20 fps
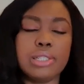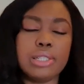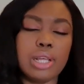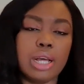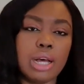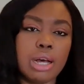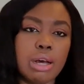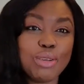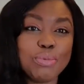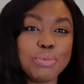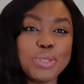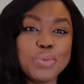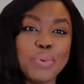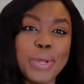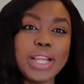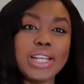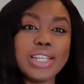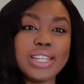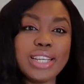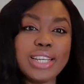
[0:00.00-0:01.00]
You could be
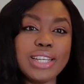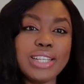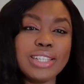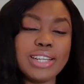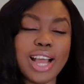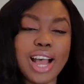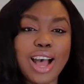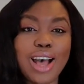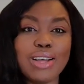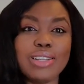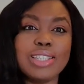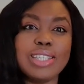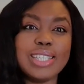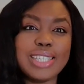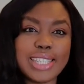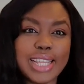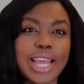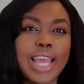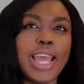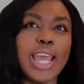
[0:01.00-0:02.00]
spending, I'd
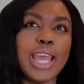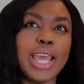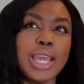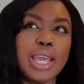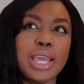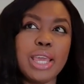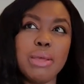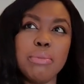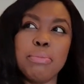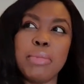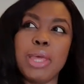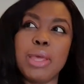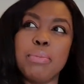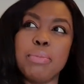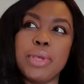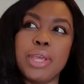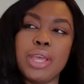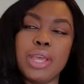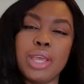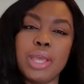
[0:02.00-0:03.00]
say,
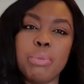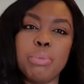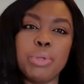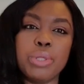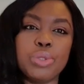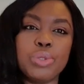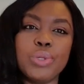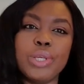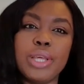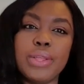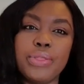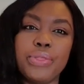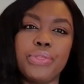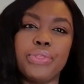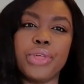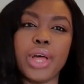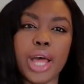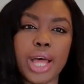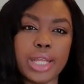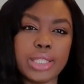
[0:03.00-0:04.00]
maybe between
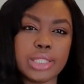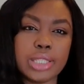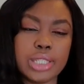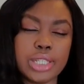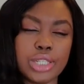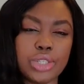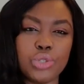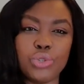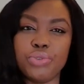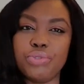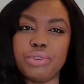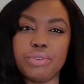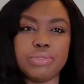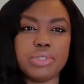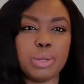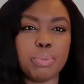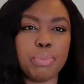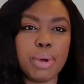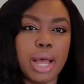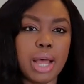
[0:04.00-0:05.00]
30 to
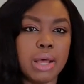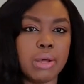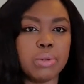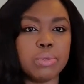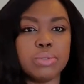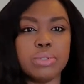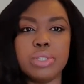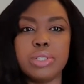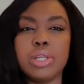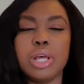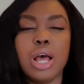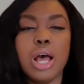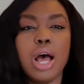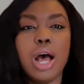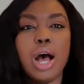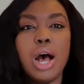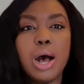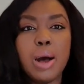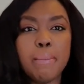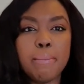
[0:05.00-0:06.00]
50 pounds
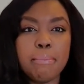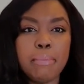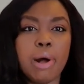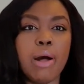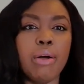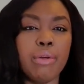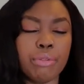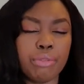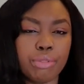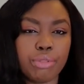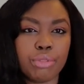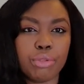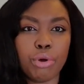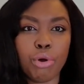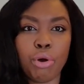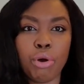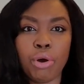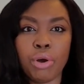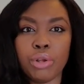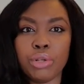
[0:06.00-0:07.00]
a month
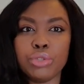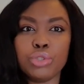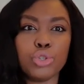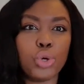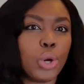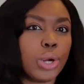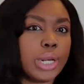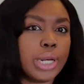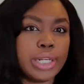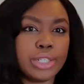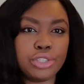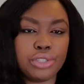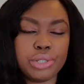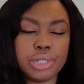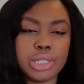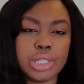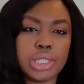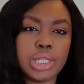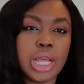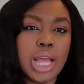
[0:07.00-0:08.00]
on
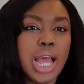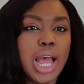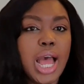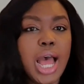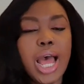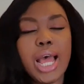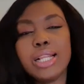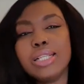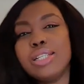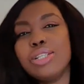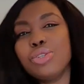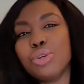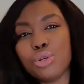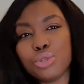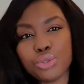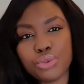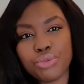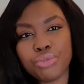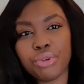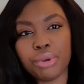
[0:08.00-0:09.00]
toiletries. And this
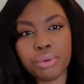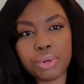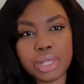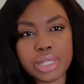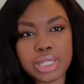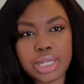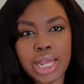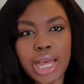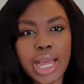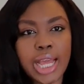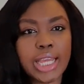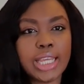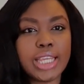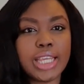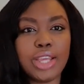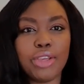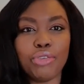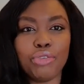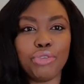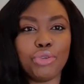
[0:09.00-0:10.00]
also varies, like
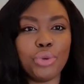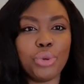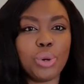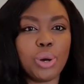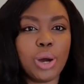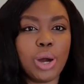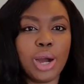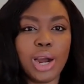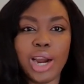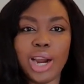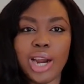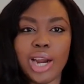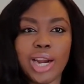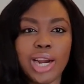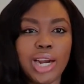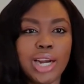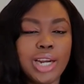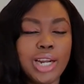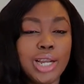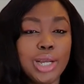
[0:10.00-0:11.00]
if you
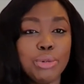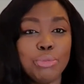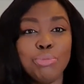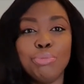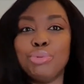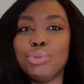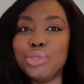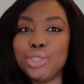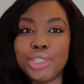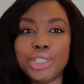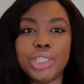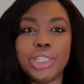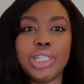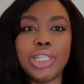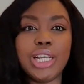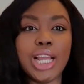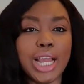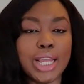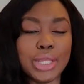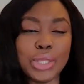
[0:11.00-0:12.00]
are
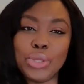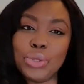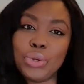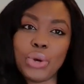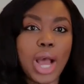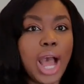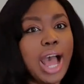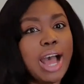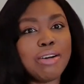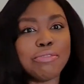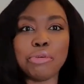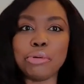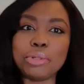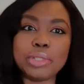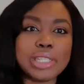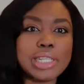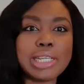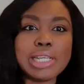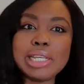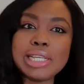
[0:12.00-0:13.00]
bougie and you have all
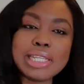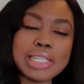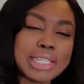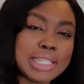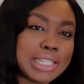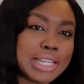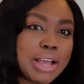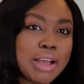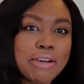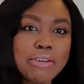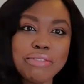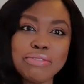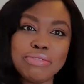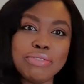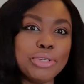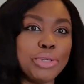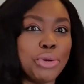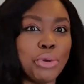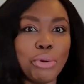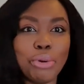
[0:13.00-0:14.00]
these
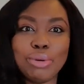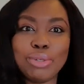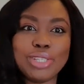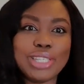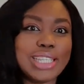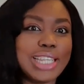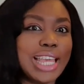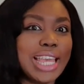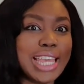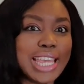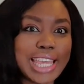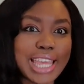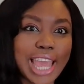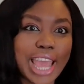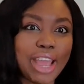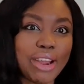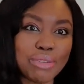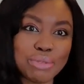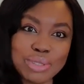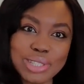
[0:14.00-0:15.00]

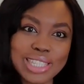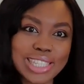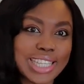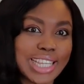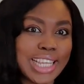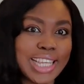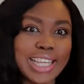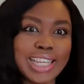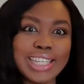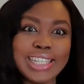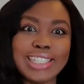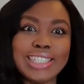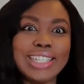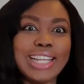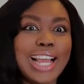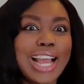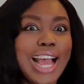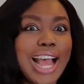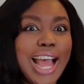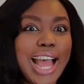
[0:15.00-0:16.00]
skincare routine
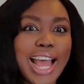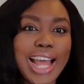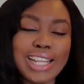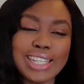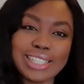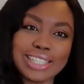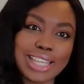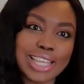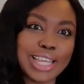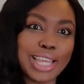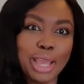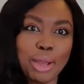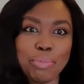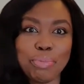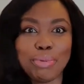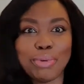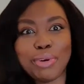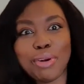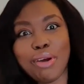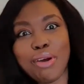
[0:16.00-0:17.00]
and skincare
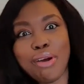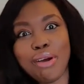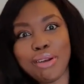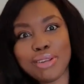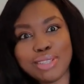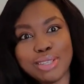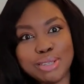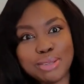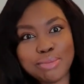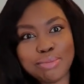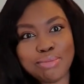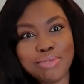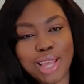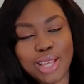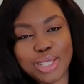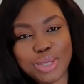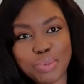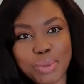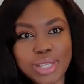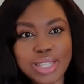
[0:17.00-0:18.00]
products and
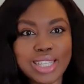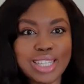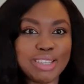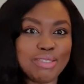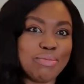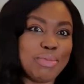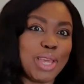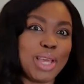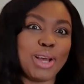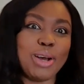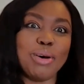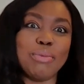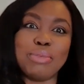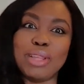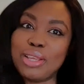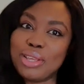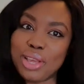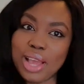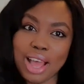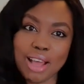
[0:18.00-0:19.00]
expensive makeup
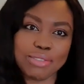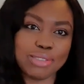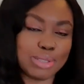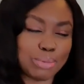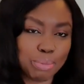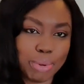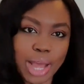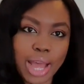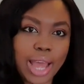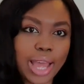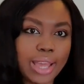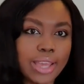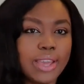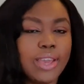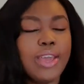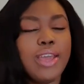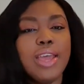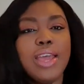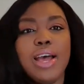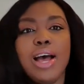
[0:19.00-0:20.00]
that you have to buy
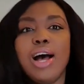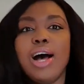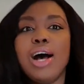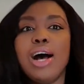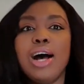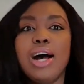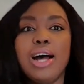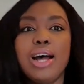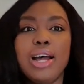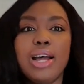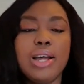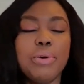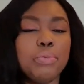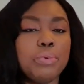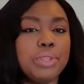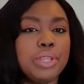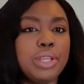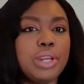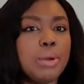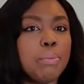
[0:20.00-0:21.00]

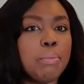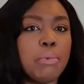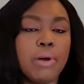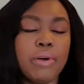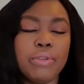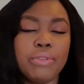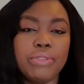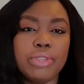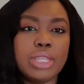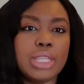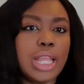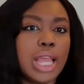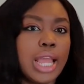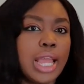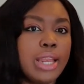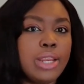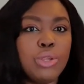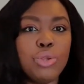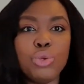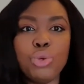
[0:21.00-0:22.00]
within a month,
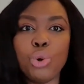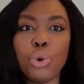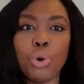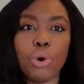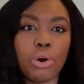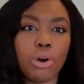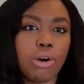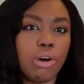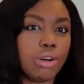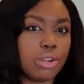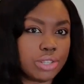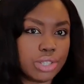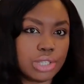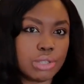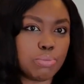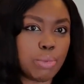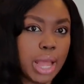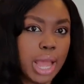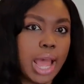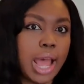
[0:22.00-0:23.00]
then your
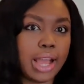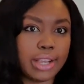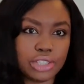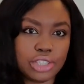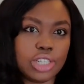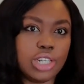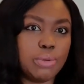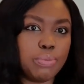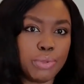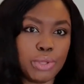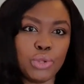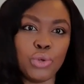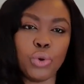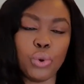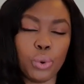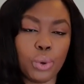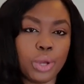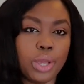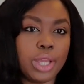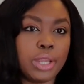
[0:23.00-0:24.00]
cost might actually be
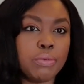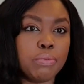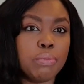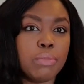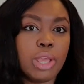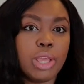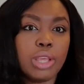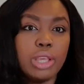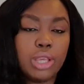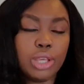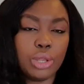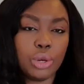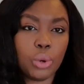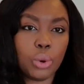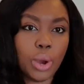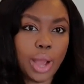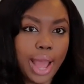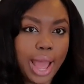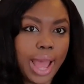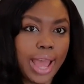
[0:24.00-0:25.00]
going
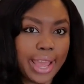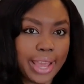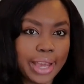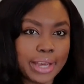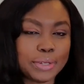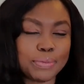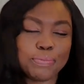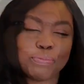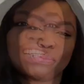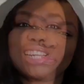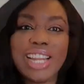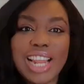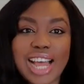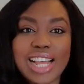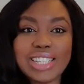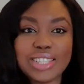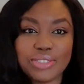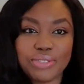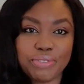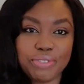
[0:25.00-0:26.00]
higher. So the
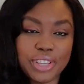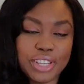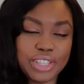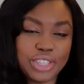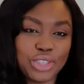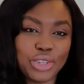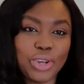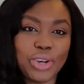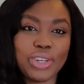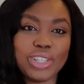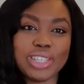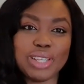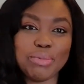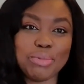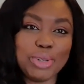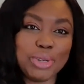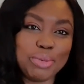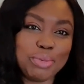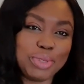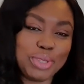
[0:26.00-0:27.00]
last fixed cost I'm
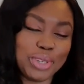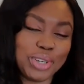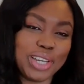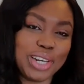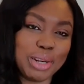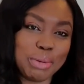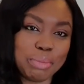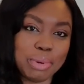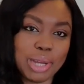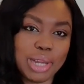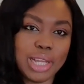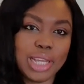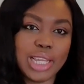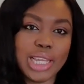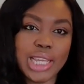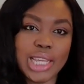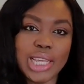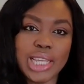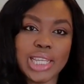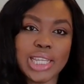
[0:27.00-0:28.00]
going to be talking about
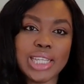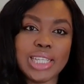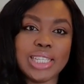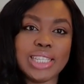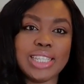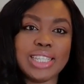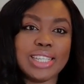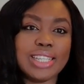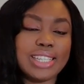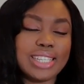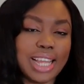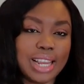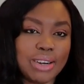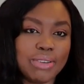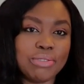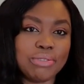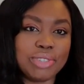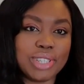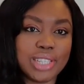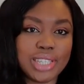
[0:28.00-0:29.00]
is
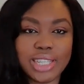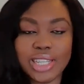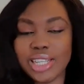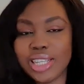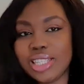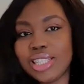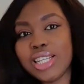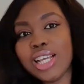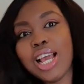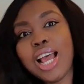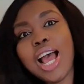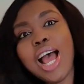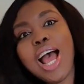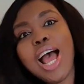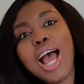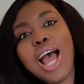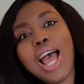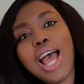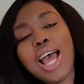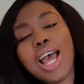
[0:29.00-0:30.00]
salon visits.
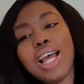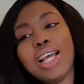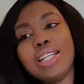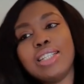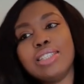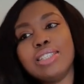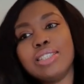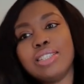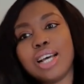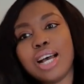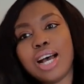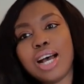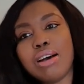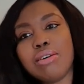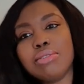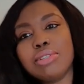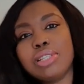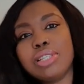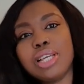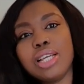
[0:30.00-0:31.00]
And
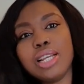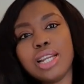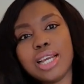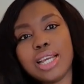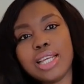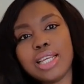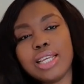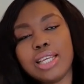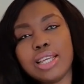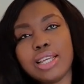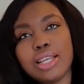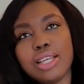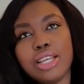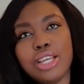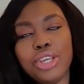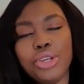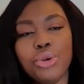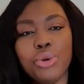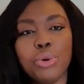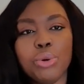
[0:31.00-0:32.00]
I would say, like,
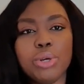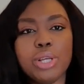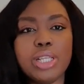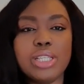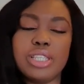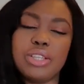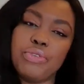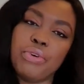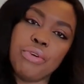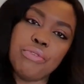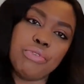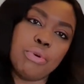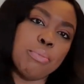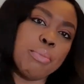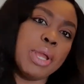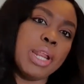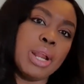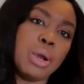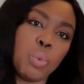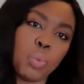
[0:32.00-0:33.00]
it's different from
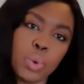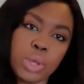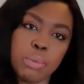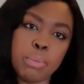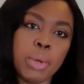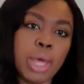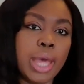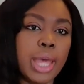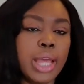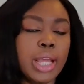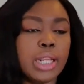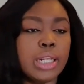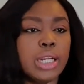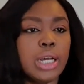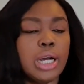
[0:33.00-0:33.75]
men and women.